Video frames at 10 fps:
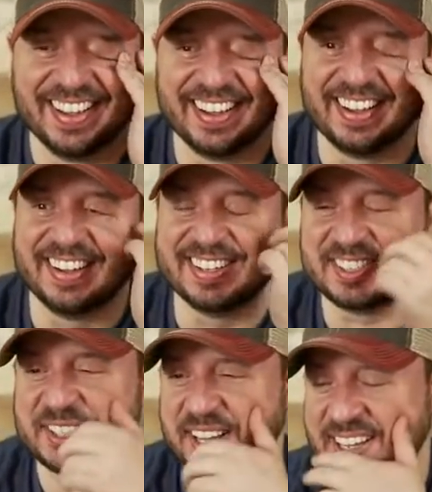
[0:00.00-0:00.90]
oh
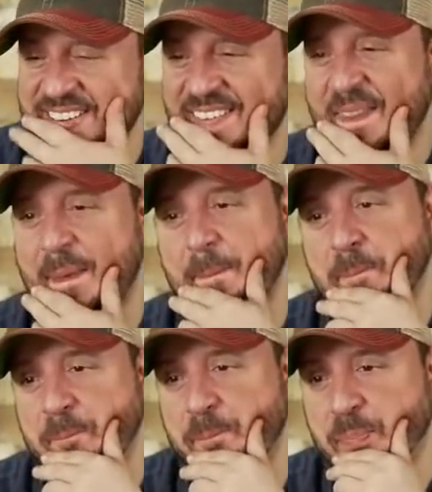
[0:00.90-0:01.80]
shit!
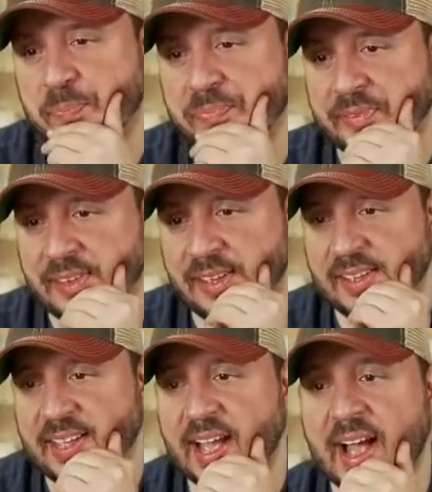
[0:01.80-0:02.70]

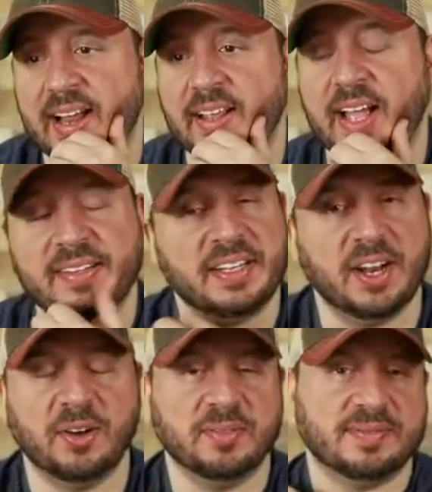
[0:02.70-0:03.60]
Yeah, I, I, you
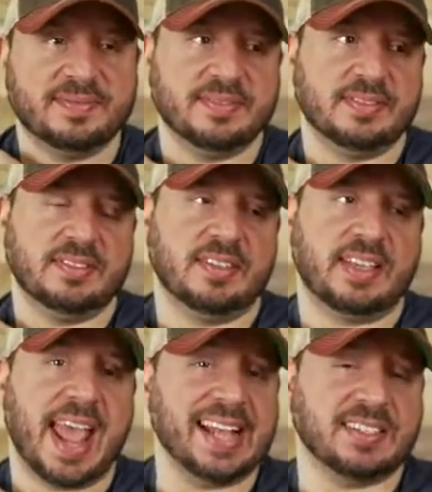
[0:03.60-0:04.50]
know,
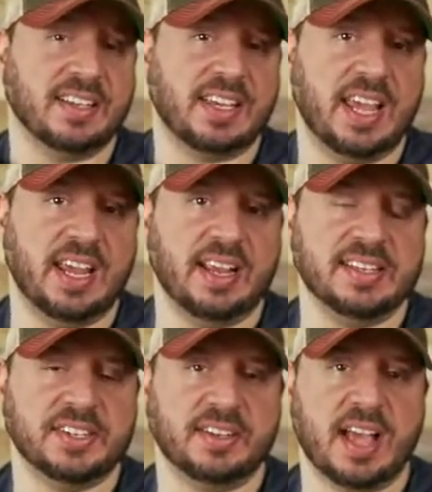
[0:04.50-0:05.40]
Castle and Key
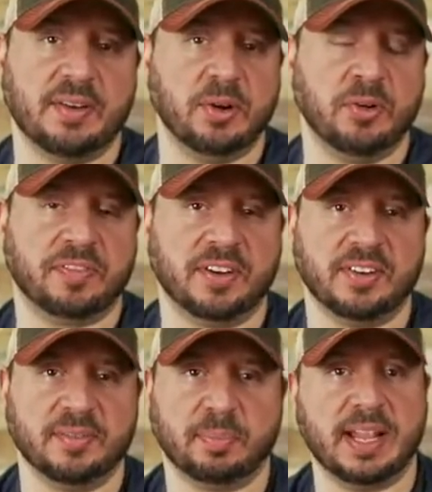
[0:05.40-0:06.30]
isn't. I don't know if
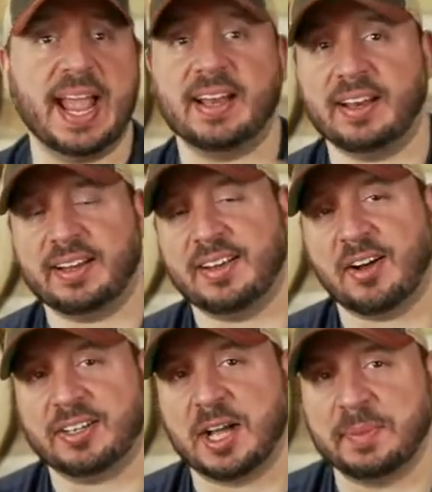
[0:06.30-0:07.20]
they're planning
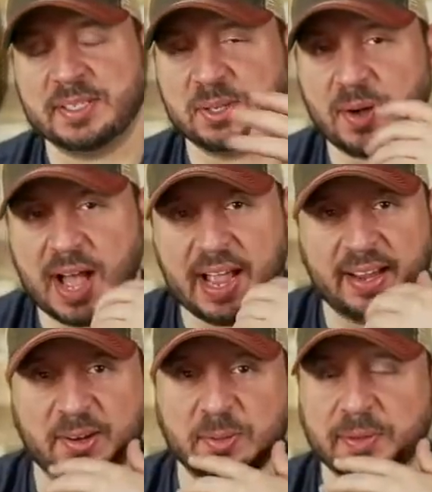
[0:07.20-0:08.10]
on coming to
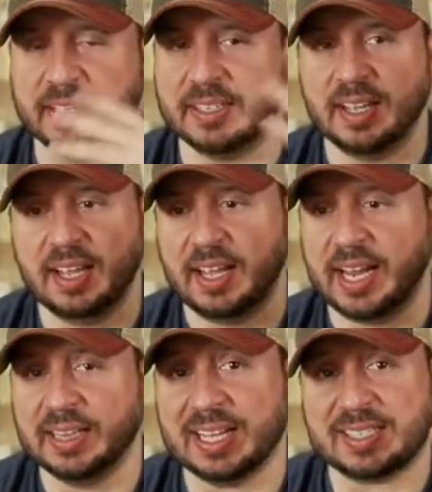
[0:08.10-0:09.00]
Ohio, but
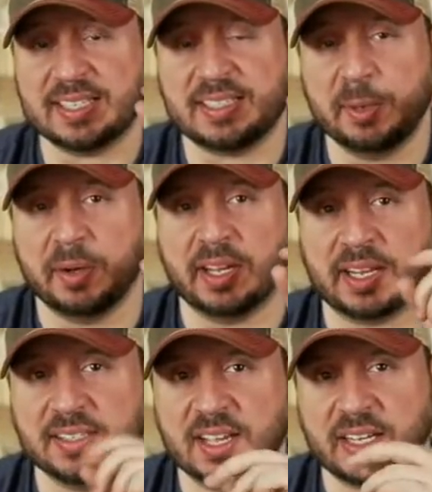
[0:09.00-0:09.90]
unless I see one in
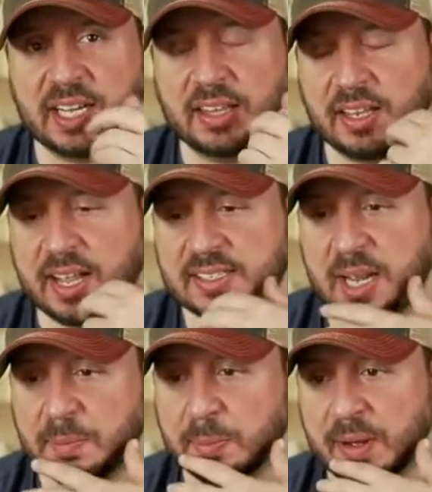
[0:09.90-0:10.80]
Kentucky in the next
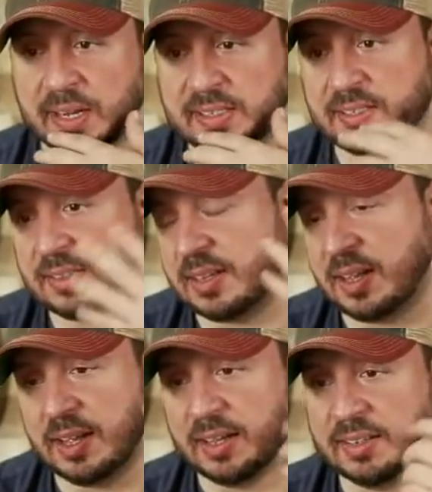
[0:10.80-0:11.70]
couple months,
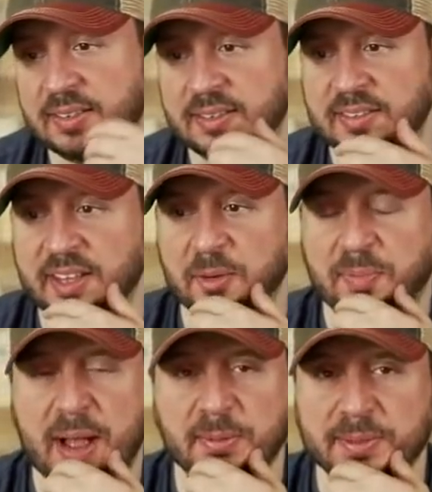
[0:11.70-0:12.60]
uh, they're
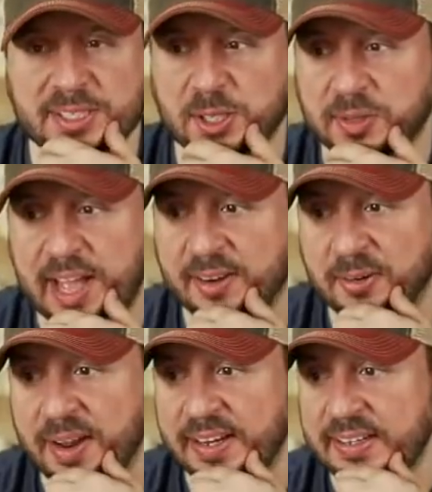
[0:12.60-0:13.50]
probably sold out
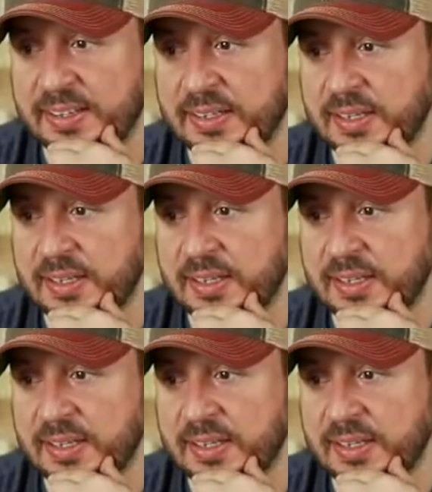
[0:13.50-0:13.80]
already.